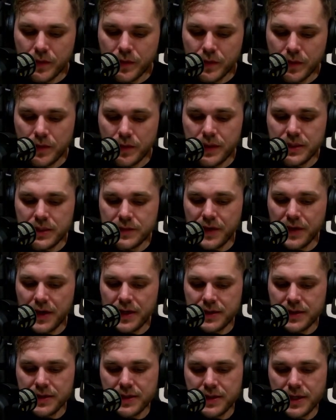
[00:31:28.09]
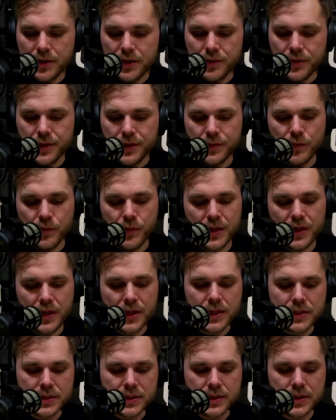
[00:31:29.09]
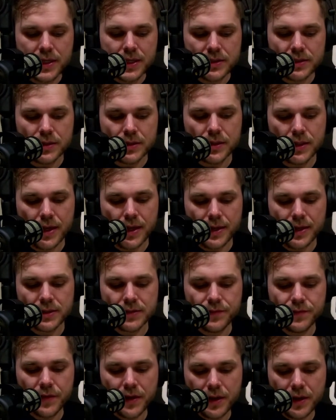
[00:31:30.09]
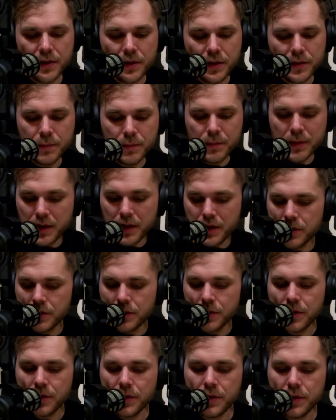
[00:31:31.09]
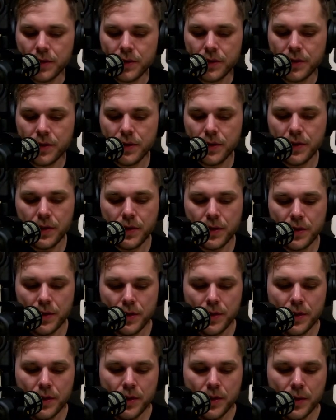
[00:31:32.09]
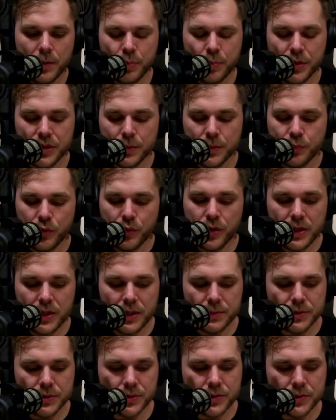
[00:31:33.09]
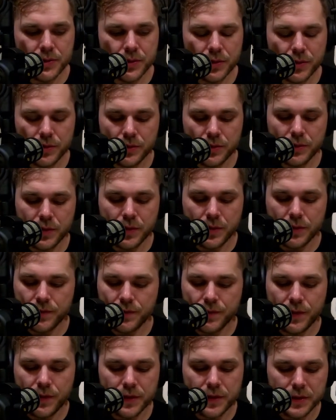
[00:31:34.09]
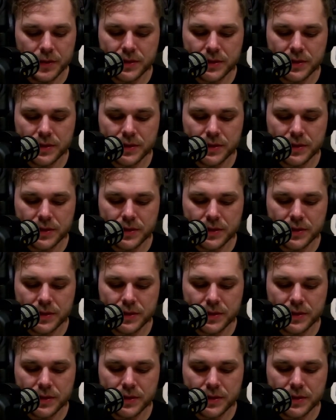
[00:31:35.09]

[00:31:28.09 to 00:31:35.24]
He's fighting Darian Weeks, and that's the last fight on the main card. But the prelims are fucking stacked.